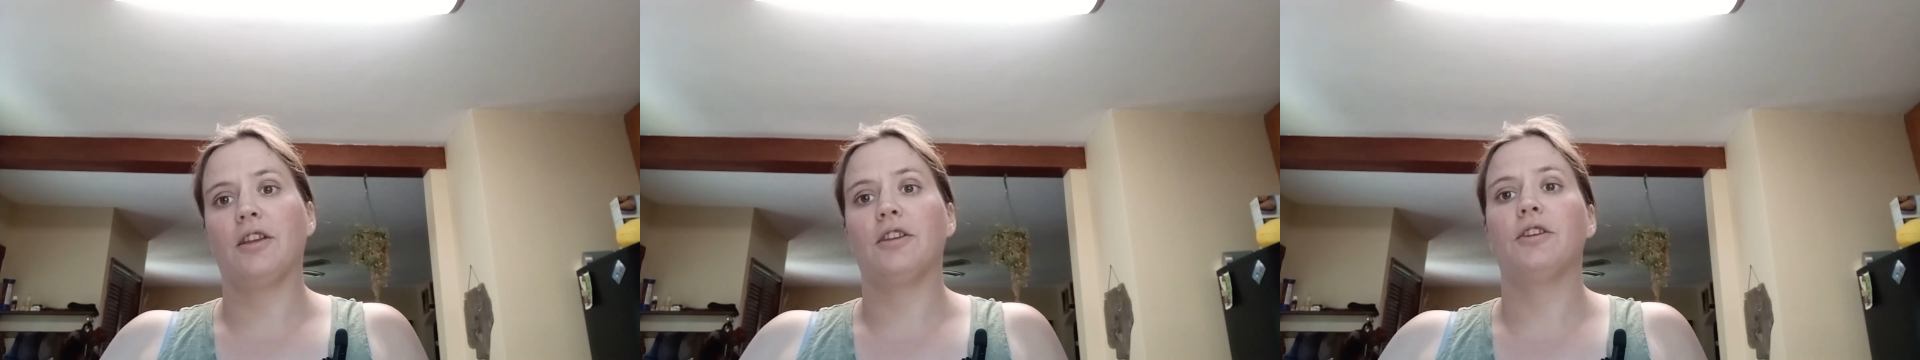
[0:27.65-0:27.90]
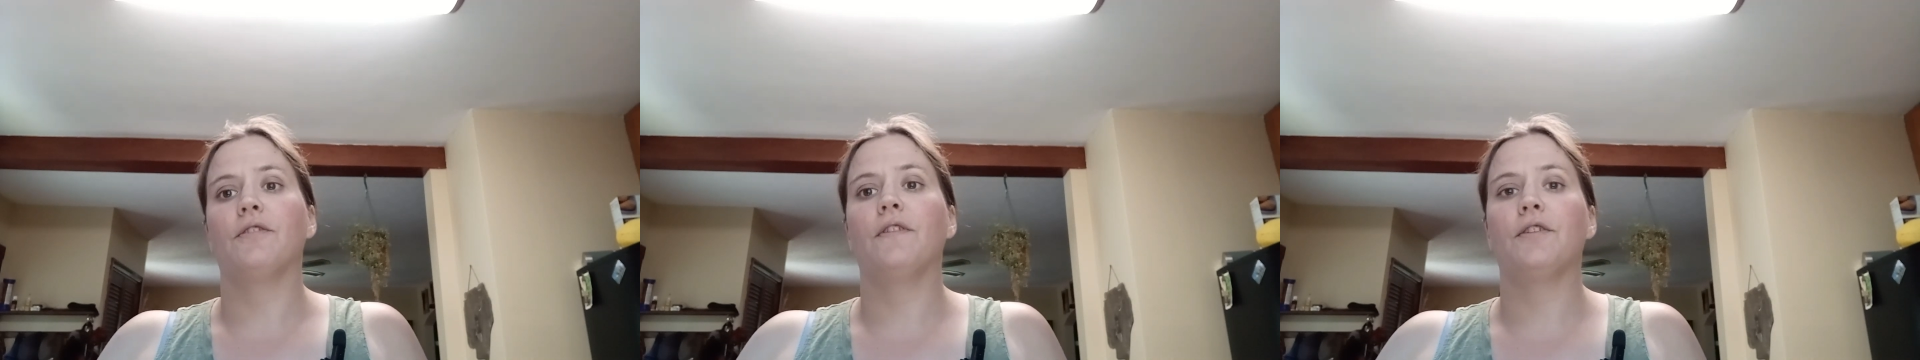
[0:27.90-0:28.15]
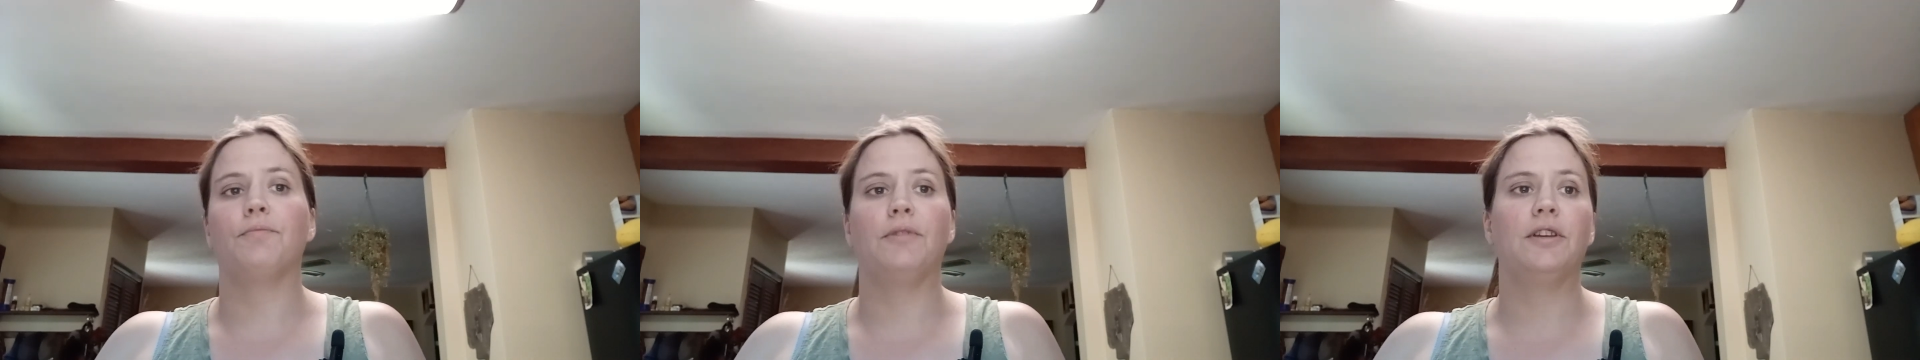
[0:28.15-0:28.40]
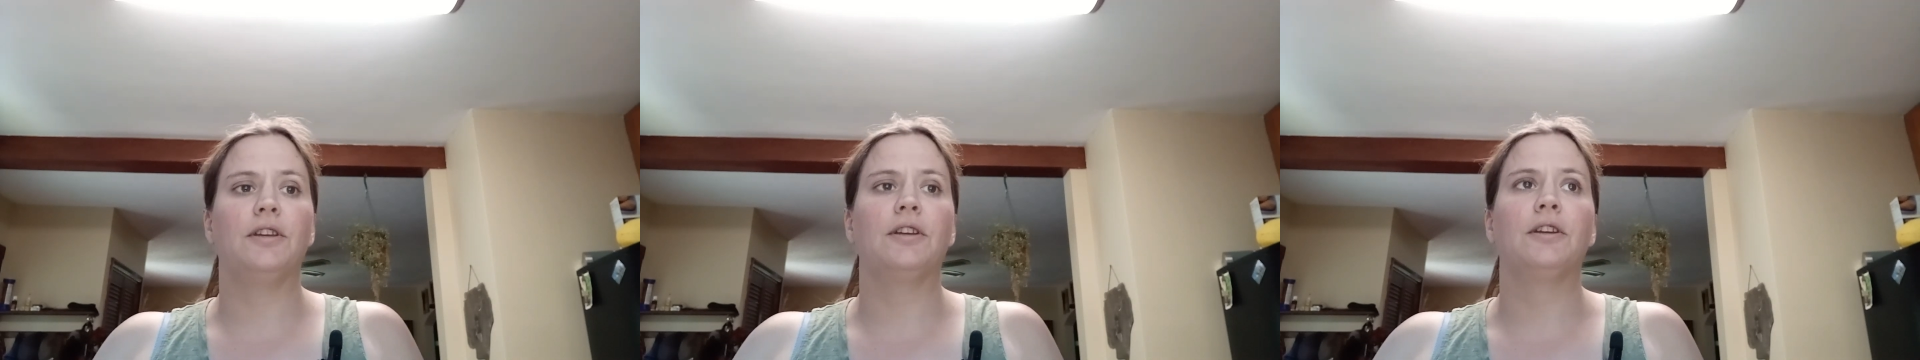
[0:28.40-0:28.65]
take you with
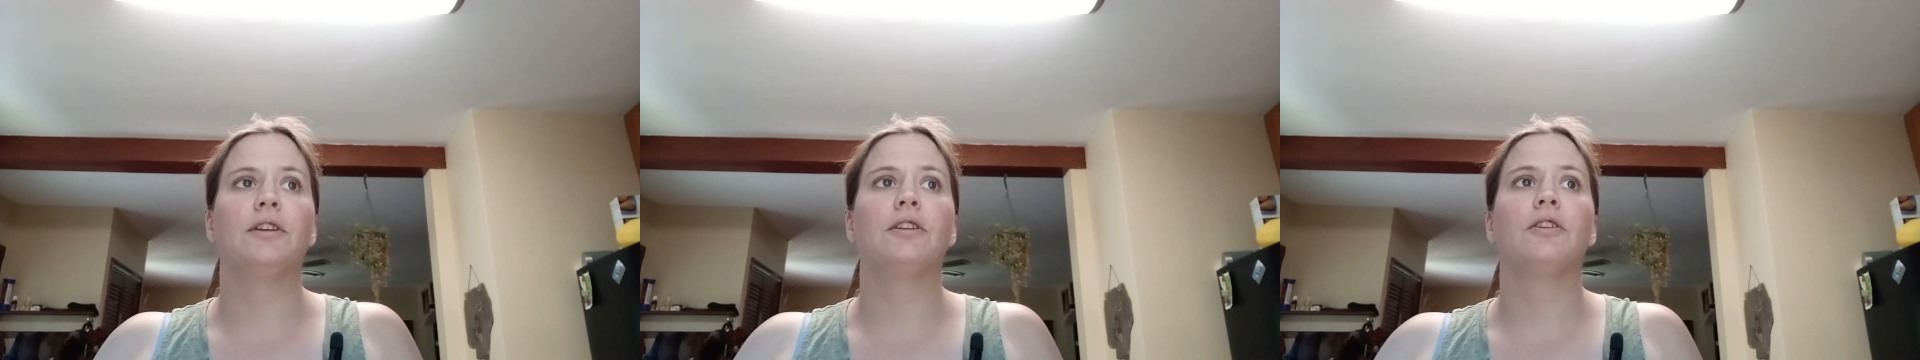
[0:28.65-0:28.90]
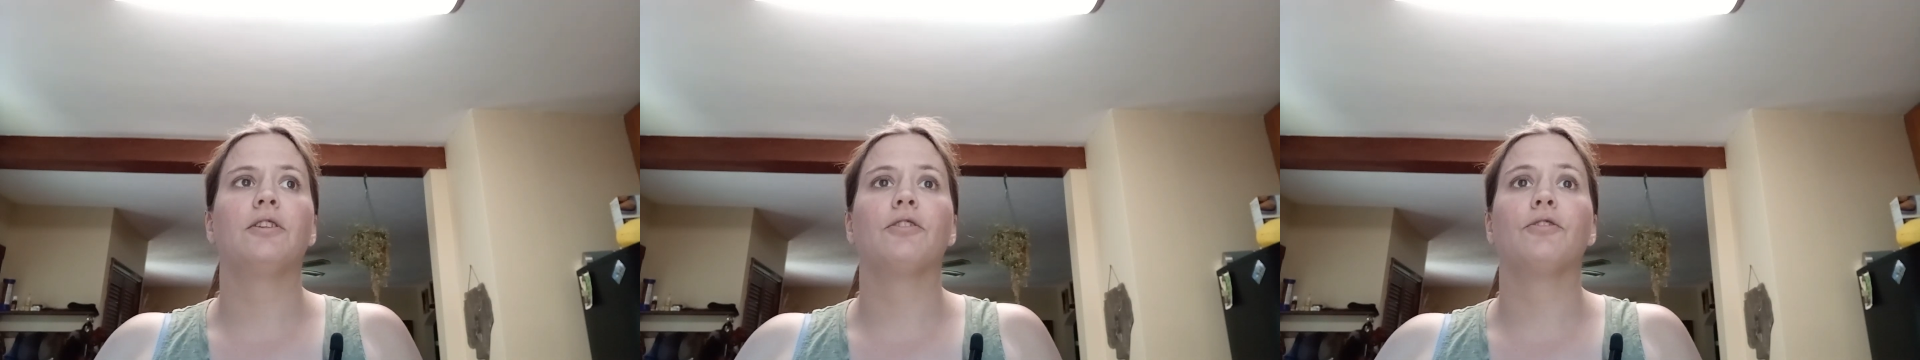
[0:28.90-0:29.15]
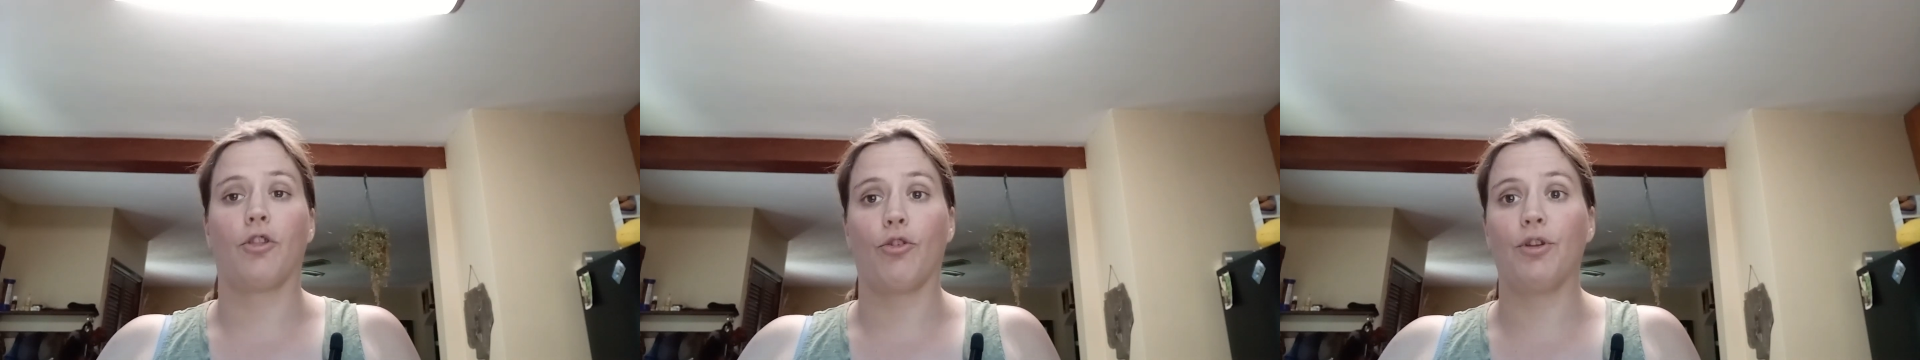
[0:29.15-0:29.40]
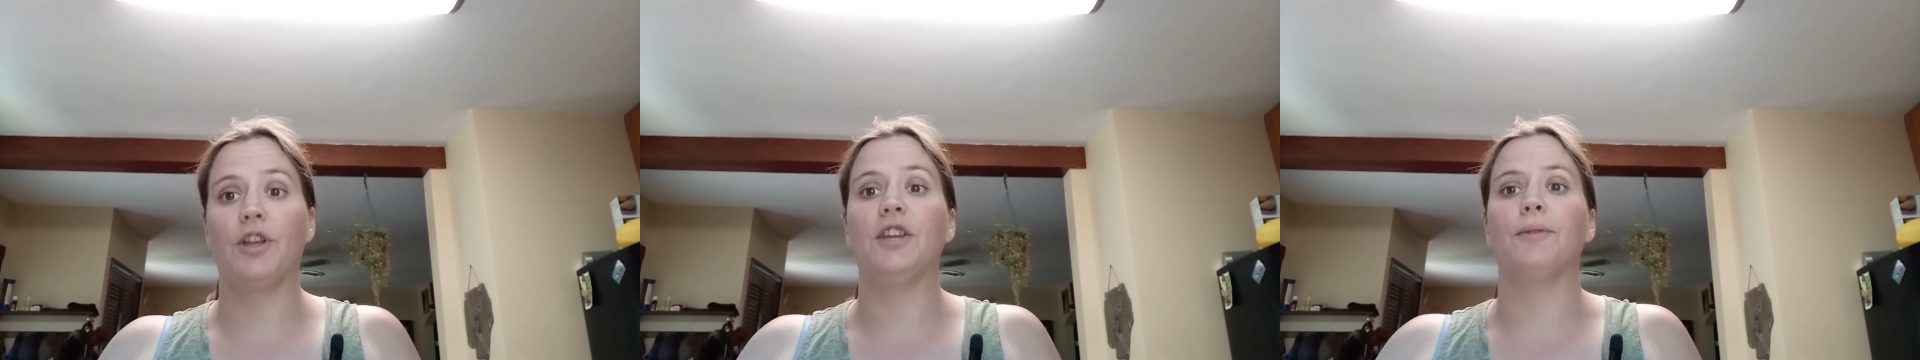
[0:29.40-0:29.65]
me for
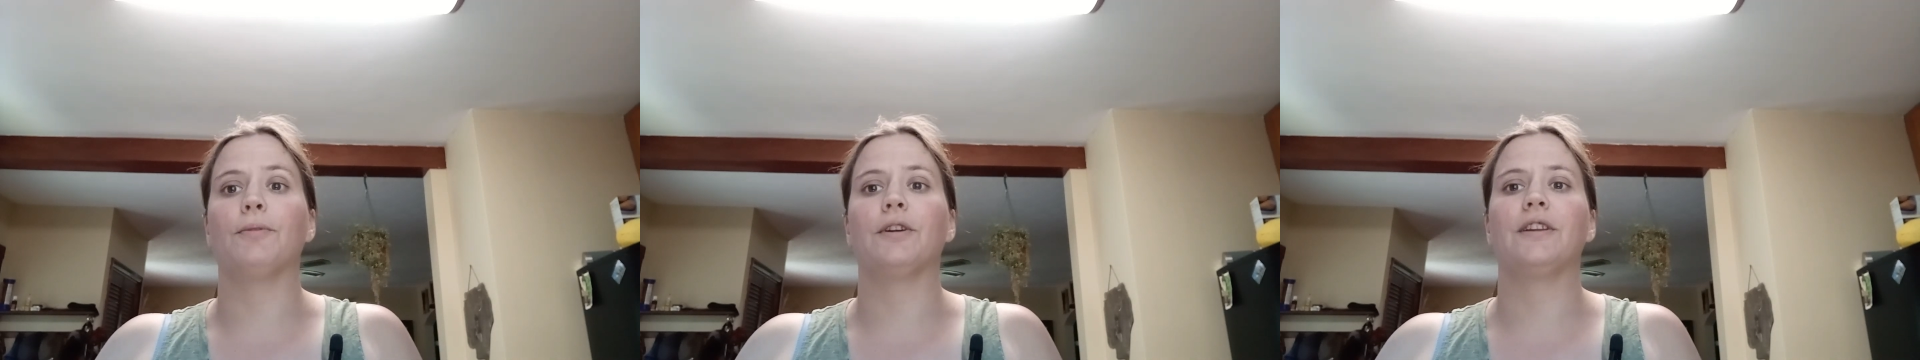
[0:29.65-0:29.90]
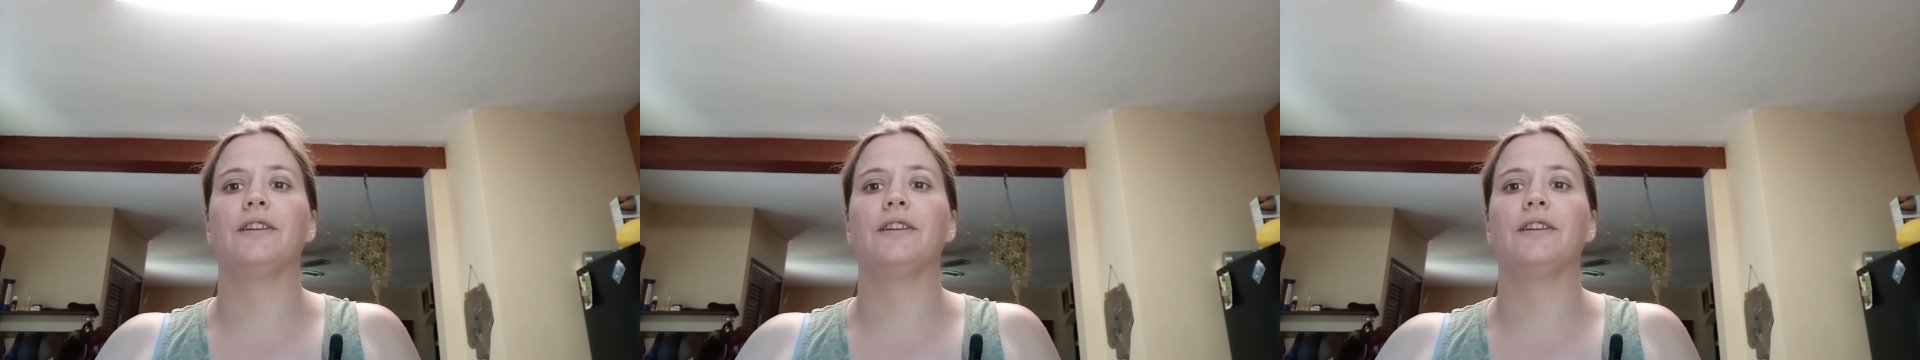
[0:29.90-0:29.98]
zucchini